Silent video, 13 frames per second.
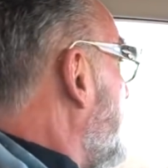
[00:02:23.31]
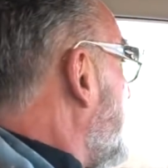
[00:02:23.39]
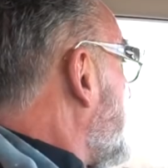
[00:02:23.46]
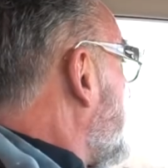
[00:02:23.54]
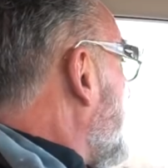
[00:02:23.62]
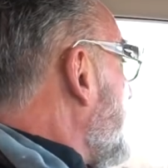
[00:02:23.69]

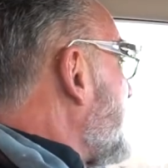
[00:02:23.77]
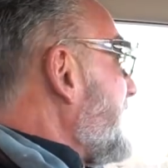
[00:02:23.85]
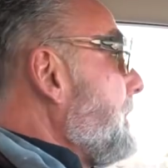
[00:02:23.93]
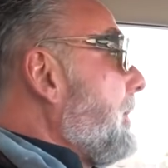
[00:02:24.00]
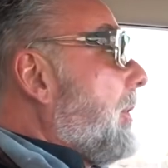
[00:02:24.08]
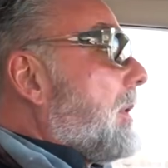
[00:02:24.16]
It's very
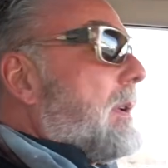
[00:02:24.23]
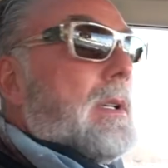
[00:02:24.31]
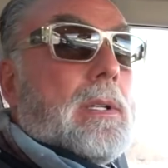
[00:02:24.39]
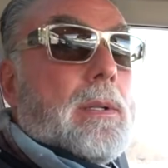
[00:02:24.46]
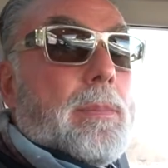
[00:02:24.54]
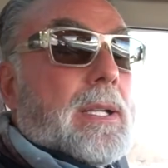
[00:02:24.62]
simple,
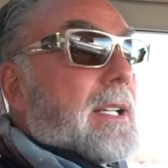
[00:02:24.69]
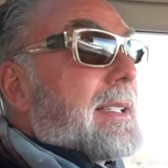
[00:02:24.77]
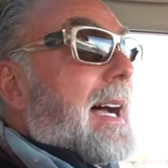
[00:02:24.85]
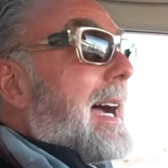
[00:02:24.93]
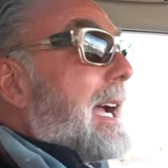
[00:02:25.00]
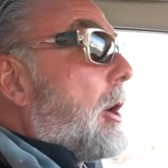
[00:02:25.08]
because
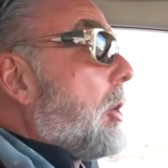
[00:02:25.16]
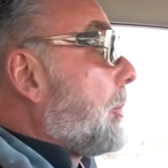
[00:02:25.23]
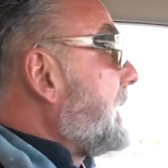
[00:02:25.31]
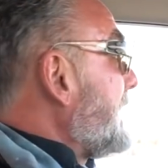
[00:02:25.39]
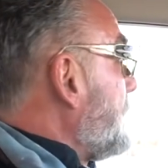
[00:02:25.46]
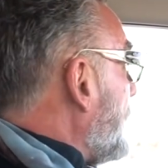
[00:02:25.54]
I
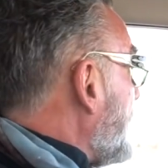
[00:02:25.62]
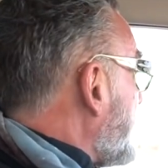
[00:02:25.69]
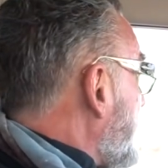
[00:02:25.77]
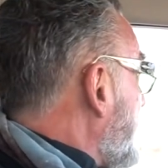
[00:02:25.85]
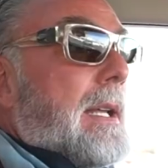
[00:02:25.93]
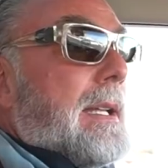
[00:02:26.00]
already
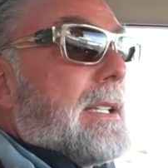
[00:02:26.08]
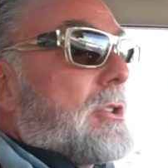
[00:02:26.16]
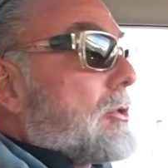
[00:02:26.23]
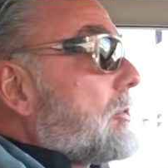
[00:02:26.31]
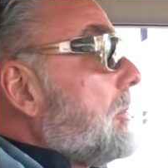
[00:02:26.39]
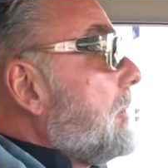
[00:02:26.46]
work, and it's
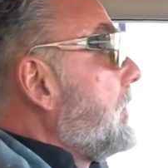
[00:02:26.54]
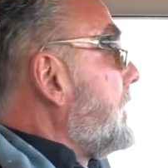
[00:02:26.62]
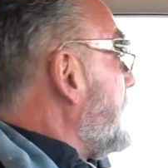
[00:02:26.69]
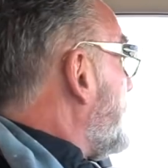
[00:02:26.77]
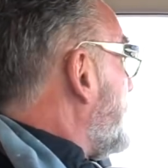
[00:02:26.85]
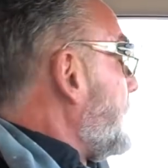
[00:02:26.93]
true.
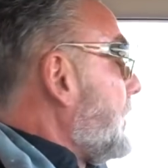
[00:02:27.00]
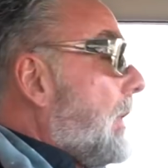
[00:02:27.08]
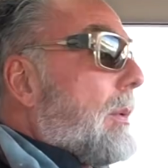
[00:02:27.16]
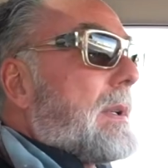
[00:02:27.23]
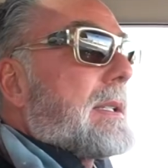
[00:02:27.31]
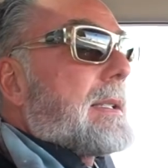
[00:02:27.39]
You know, I
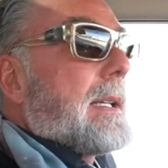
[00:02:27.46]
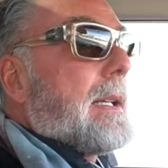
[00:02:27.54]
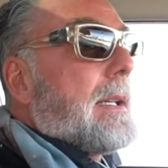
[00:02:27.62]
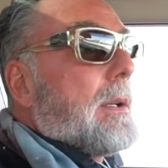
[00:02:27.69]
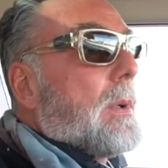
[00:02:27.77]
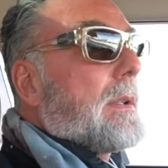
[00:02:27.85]
was,
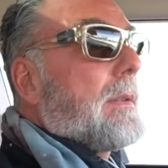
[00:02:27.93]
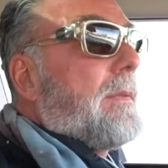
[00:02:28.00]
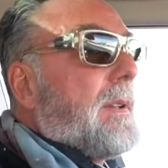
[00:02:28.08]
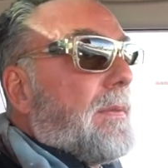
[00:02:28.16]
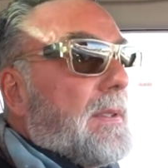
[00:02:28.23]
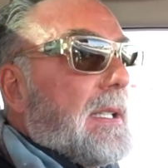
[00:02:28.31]

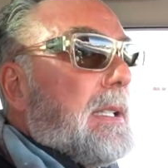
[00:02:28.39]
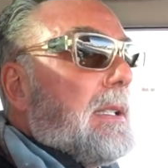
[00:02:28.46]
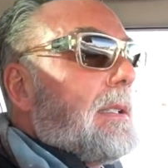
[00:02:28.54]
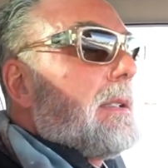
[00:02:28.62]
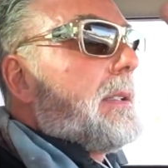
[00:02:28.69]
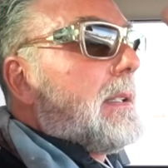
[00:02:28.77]

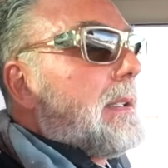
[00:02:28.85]
15,